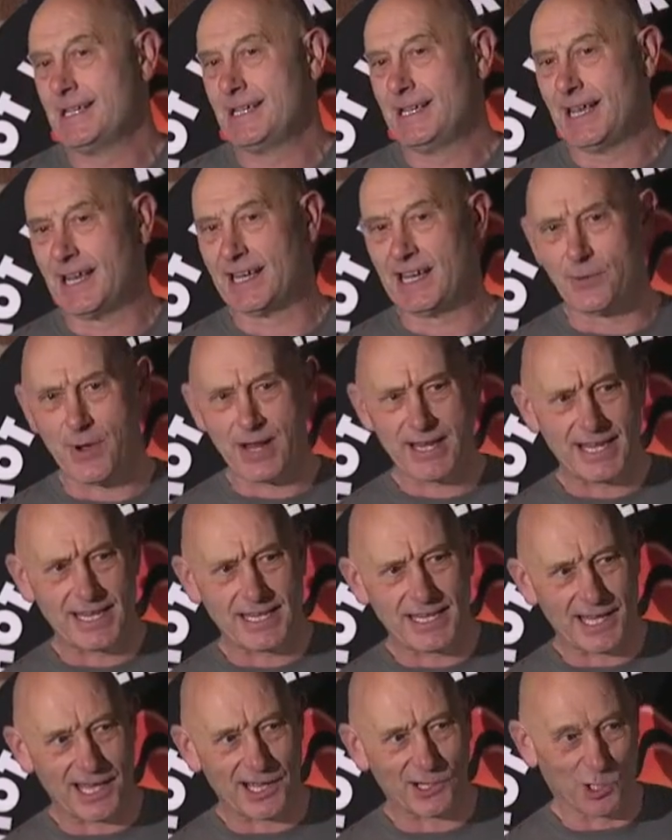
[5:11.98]
And he went in
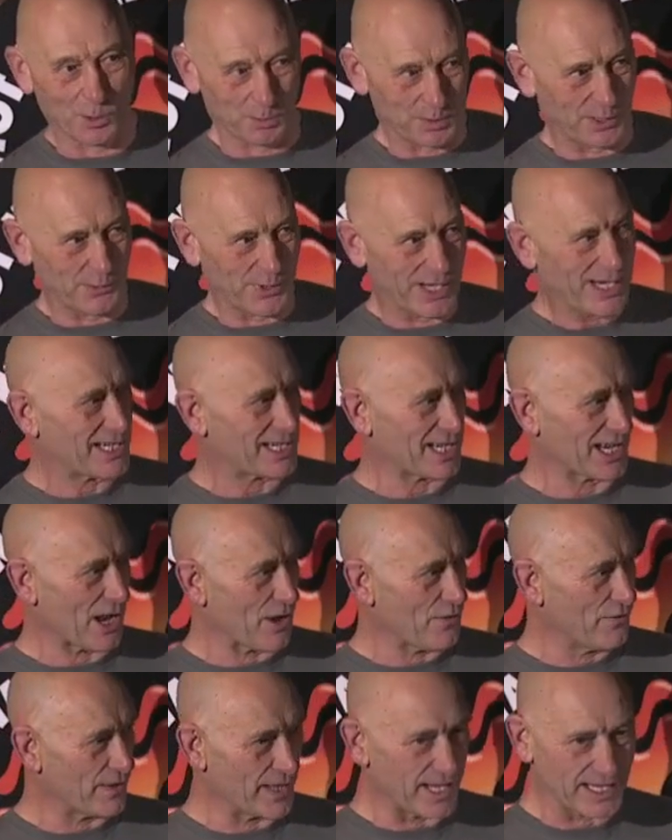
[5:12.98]
a couple of weeks ago
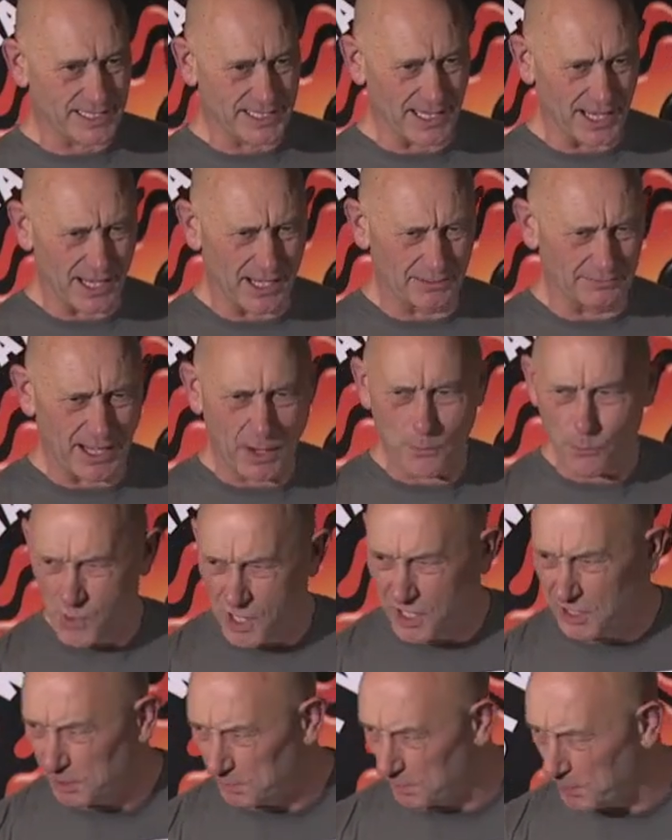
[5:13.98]
for that, uh, that
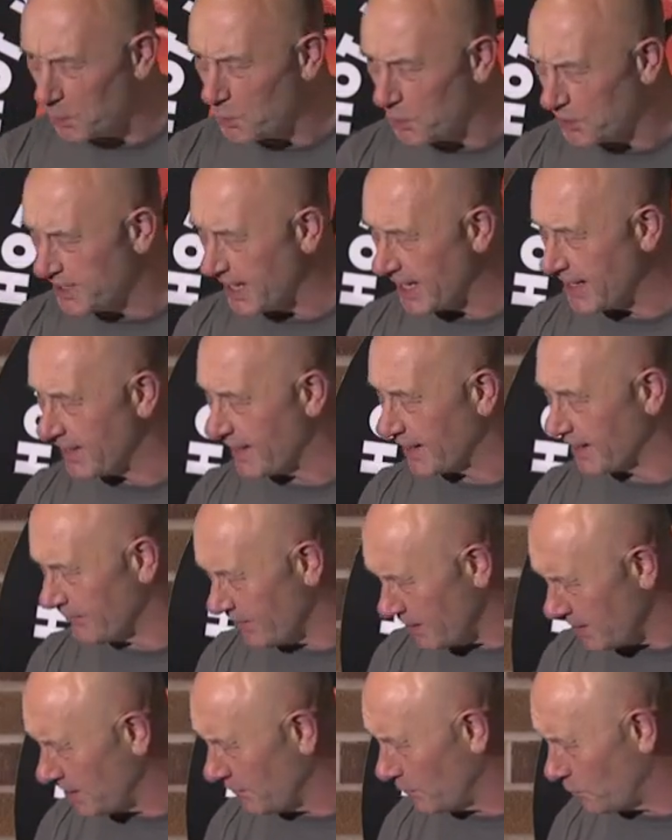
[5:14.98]
World Book Day thing. Have you
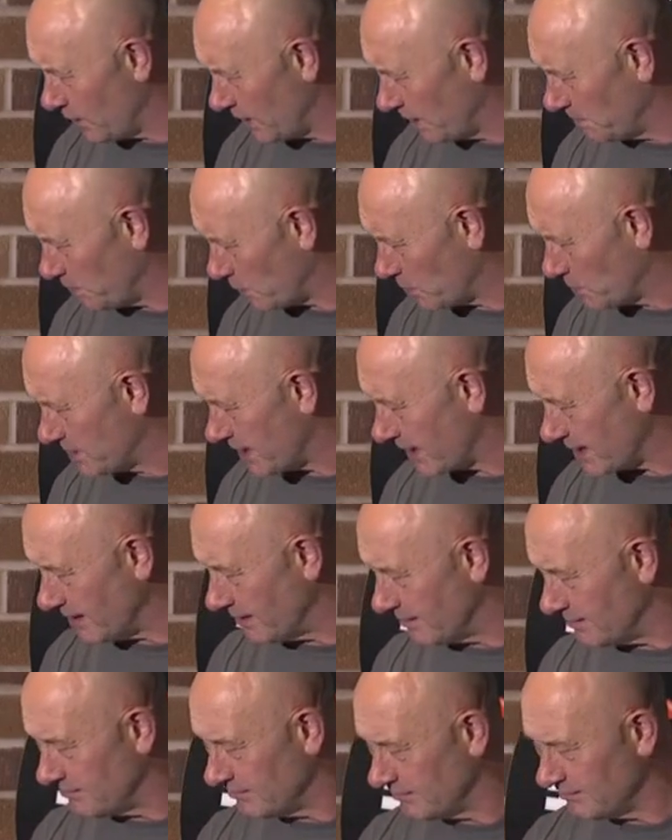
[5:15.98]
heard of World Book Day?
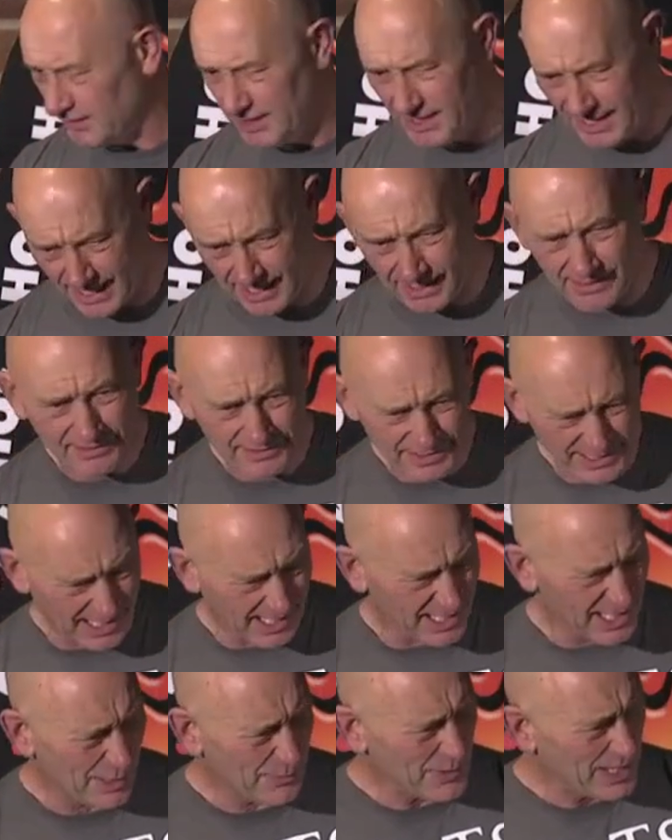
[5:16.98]
Yeah, yeah.
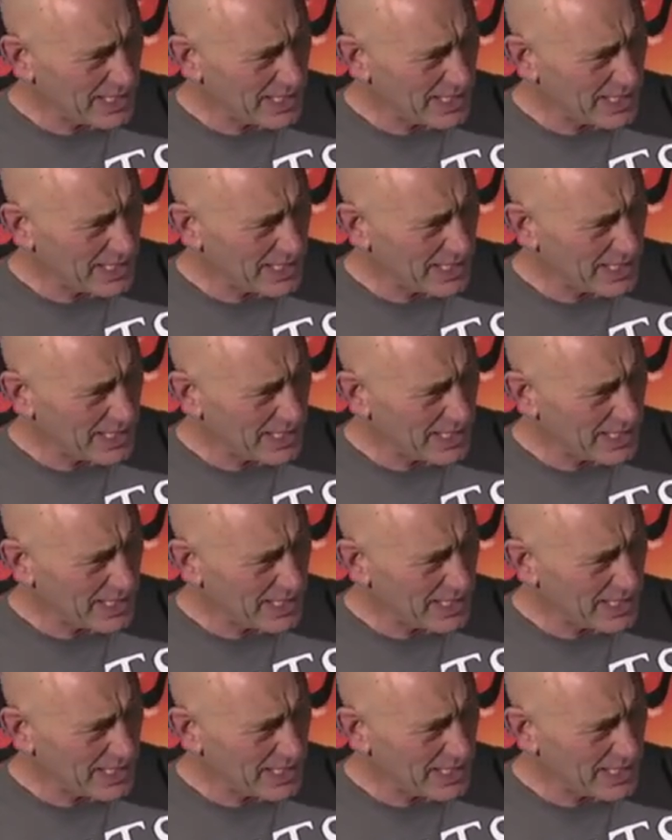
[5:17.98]
You know the